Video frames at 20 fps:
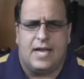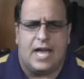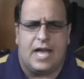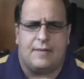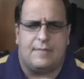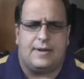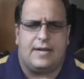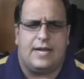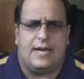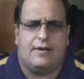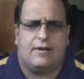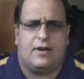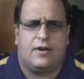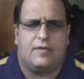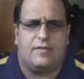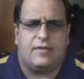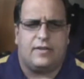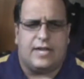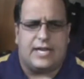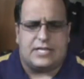I've been hearing
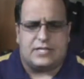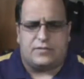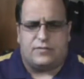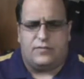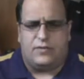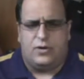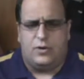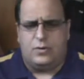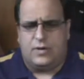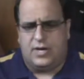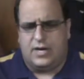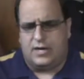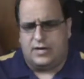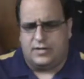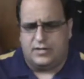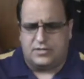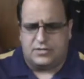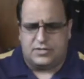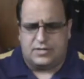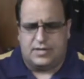over the last few
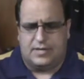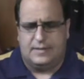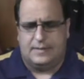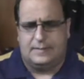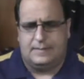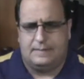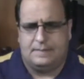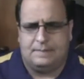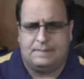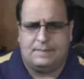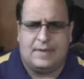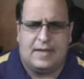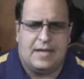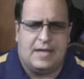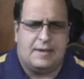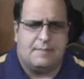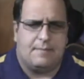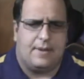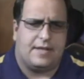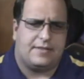years
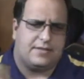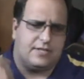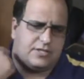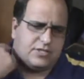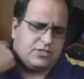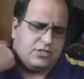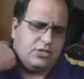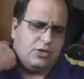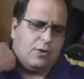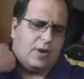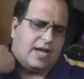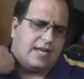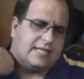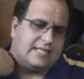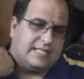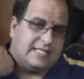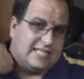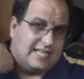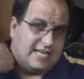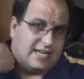about this new
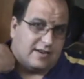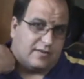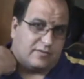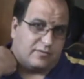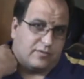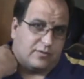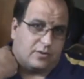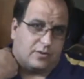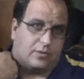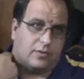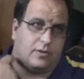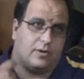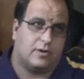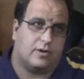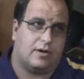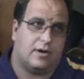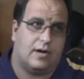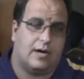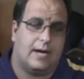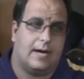idea
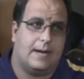for